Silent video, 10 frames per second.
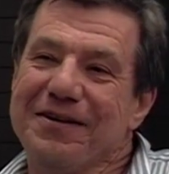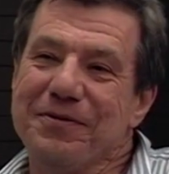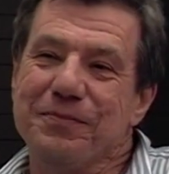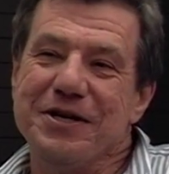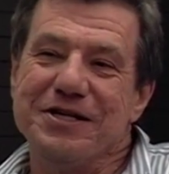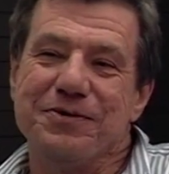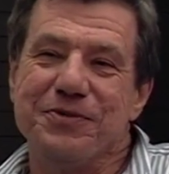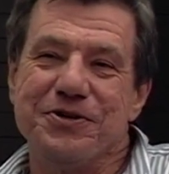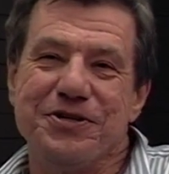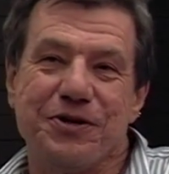piece of
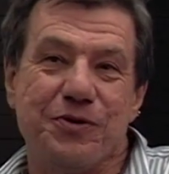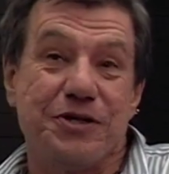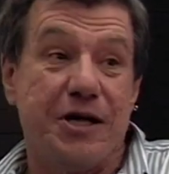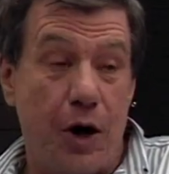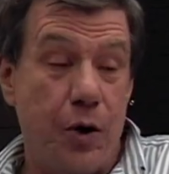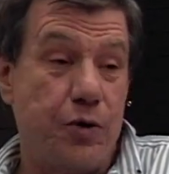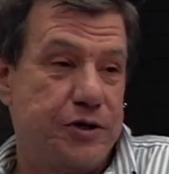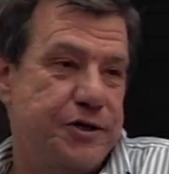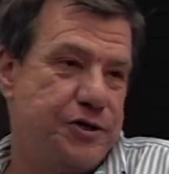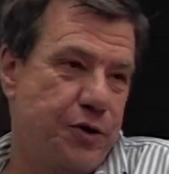music was the Ode
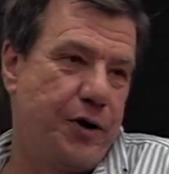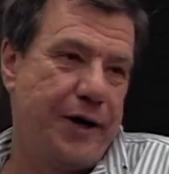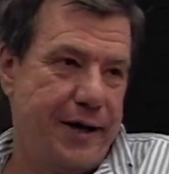to Joy.